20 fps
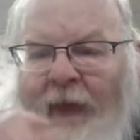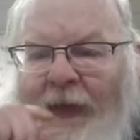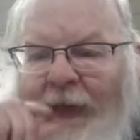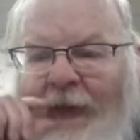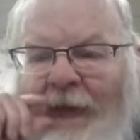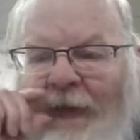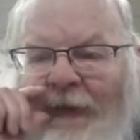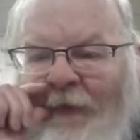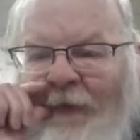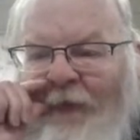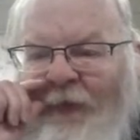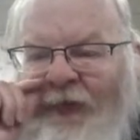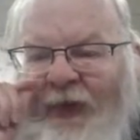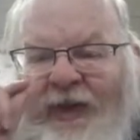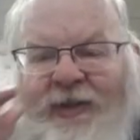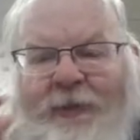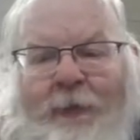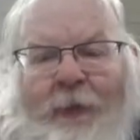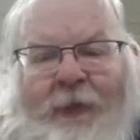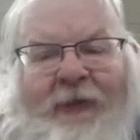Yeah,
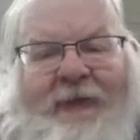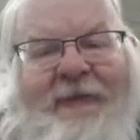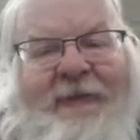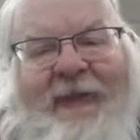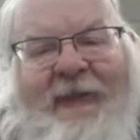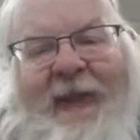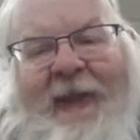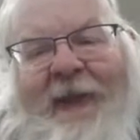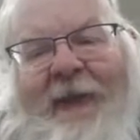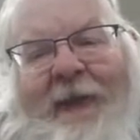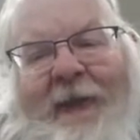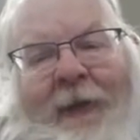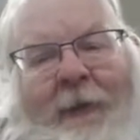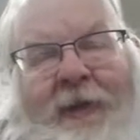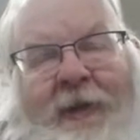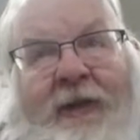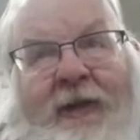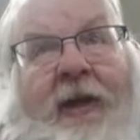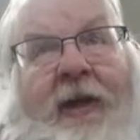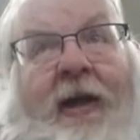Facebook is not,
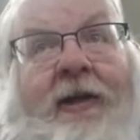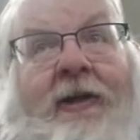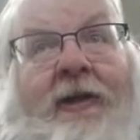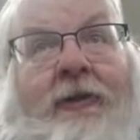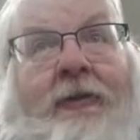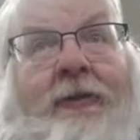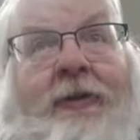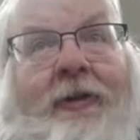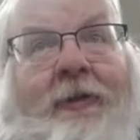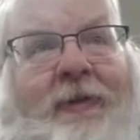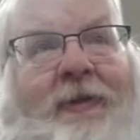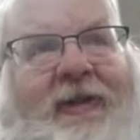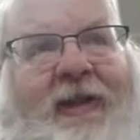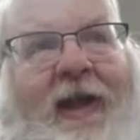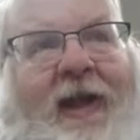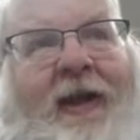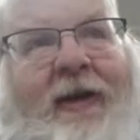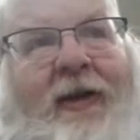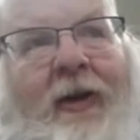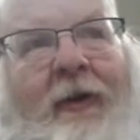YouTube is
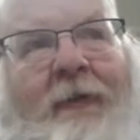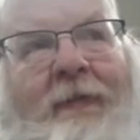not